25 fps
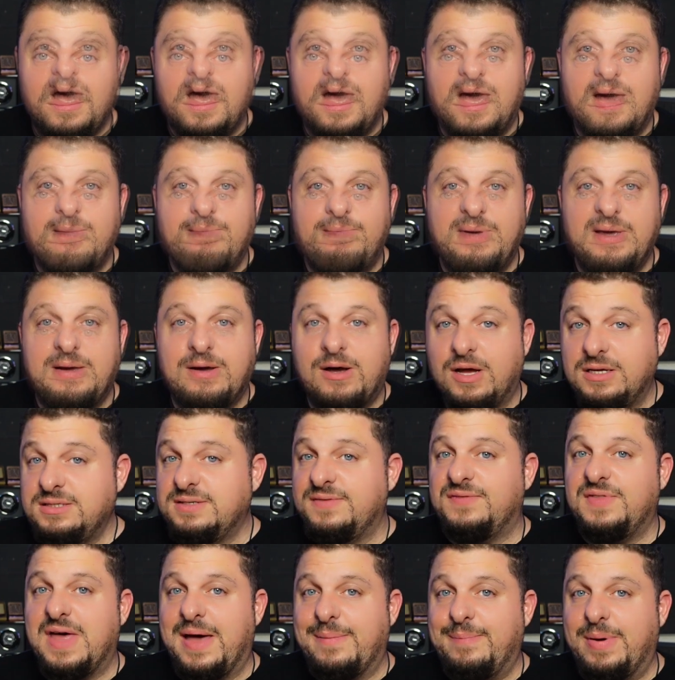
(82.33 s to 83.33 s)
And because
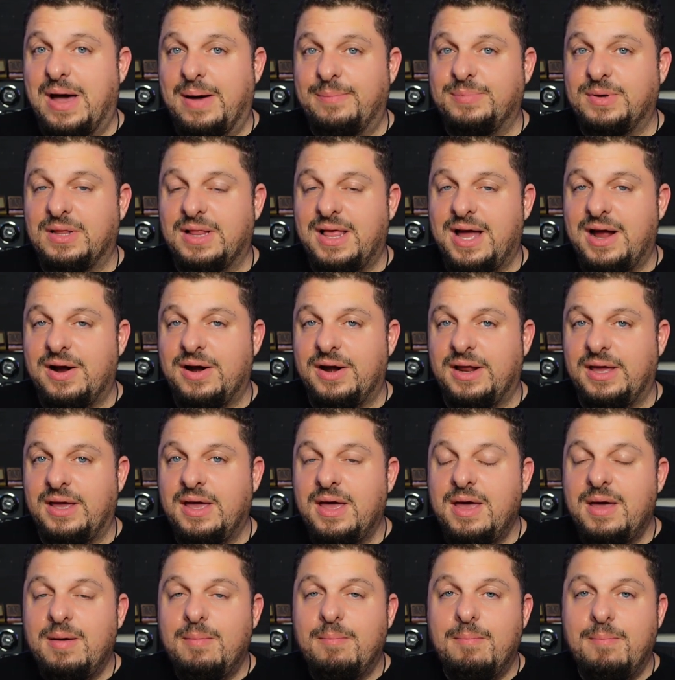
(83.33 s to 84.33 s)
of that popularity,
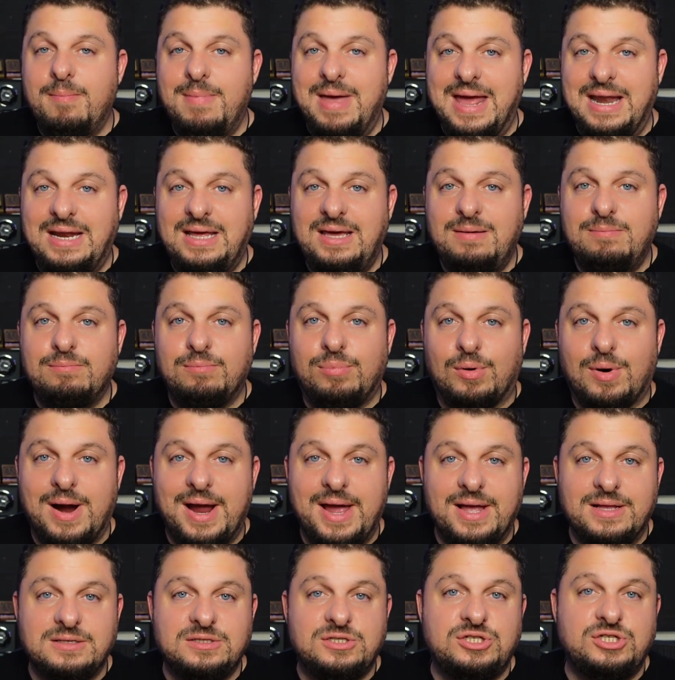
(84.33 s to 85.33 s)
many
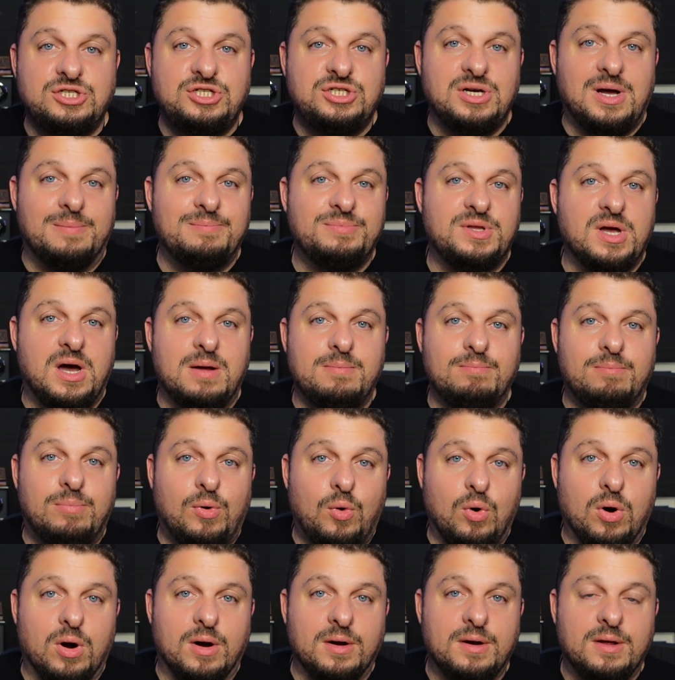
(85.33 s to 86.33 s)
brands jumped on
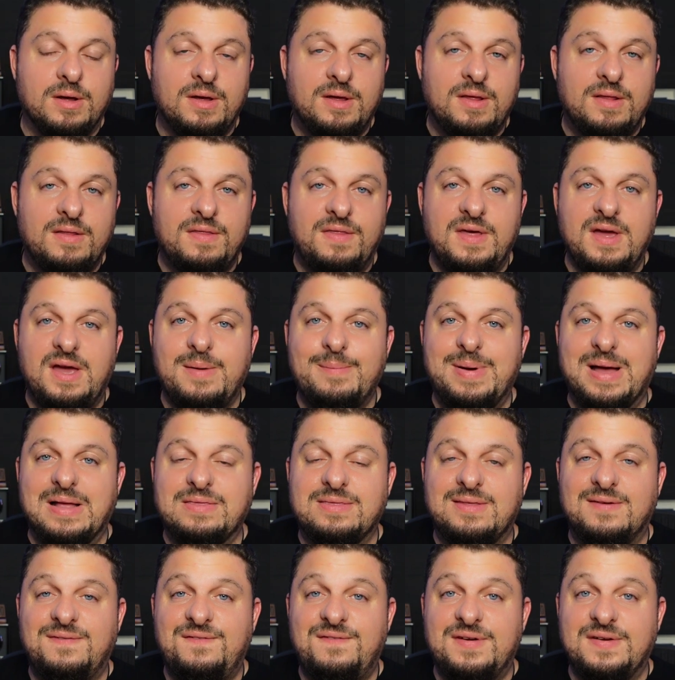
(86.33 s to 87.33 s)
board. Think
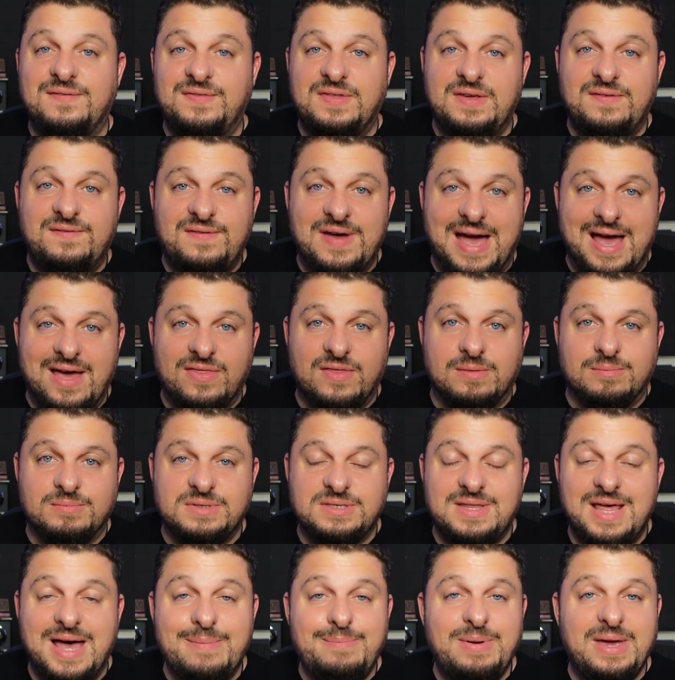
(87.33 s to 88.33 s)
about the 50
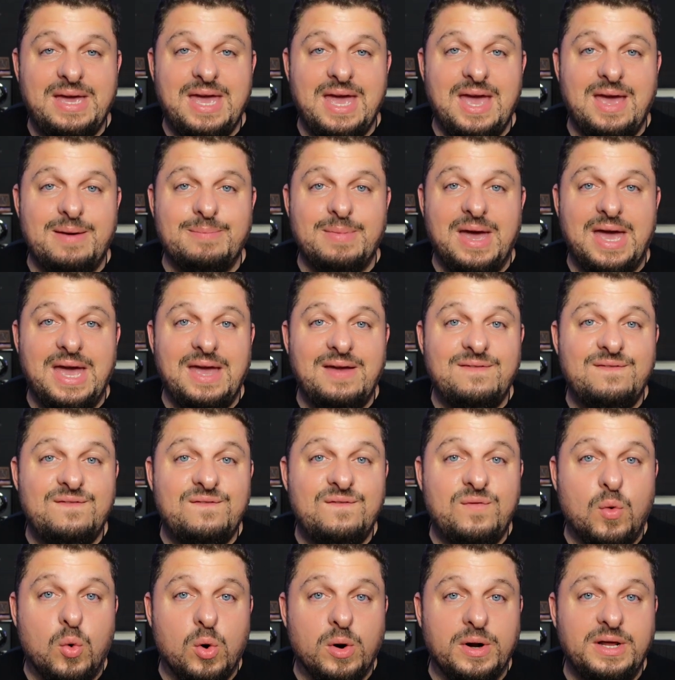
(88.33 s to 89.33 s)
Fathoms. That became a
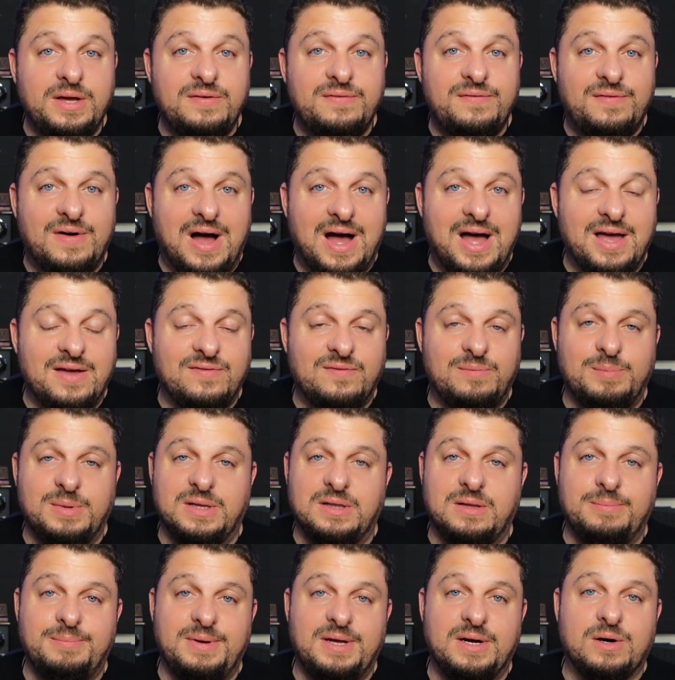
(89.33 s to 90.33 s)
45
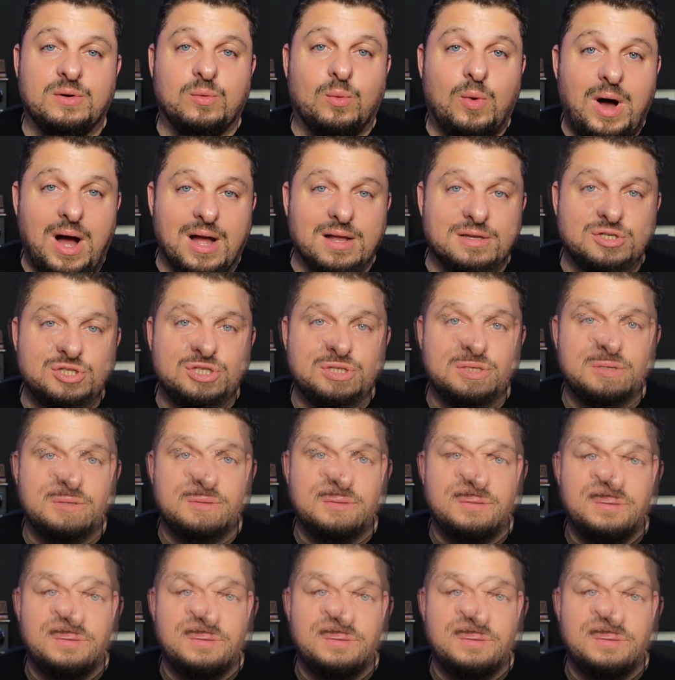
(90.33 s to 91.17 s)
millimeter watch.